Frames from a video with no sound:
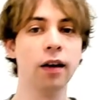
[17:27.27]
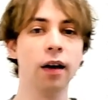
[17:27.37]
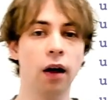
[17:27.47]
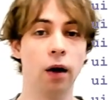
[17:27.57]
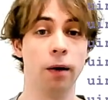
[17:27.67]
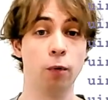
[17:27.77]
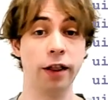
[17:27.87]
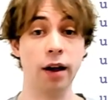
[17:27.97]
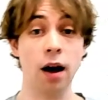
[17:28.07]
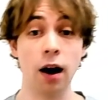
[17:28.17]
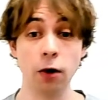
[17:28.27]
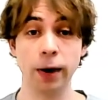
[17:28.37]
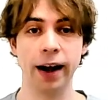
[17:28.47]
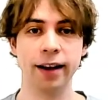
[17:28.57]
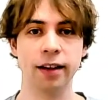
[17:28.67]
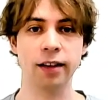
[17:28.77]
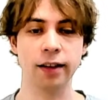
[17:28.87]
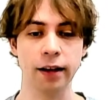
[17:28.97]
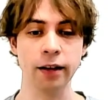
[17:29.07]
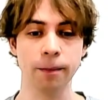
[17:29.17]
when the hardware accesses
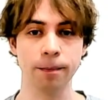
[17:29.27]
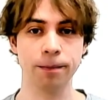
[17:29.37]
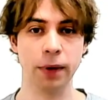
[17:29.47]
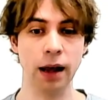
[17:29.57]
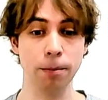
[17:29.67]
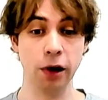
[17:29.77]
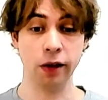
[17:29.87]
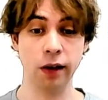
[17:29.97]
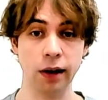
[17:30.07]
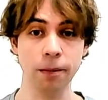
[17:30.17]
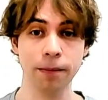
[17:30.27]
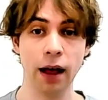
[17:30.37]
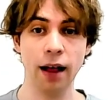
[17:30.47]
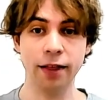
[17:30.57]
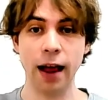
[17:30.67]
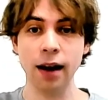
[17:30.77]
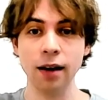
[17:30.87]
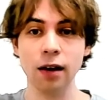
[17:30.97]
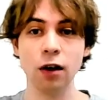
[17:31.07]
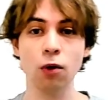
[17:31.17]
it implicitly,
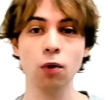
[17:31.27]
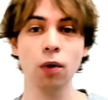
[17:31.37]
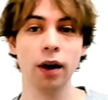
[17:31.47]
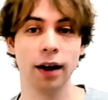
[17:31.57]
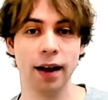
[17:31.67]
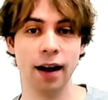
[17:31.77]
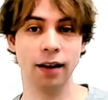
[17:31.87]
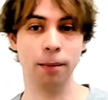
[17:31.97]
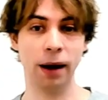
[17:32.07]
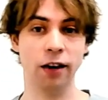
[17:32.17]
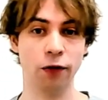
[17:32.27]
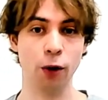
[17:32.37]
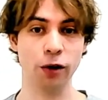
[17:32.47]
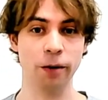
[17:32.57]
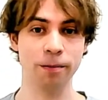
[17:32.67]
then you get a page fault.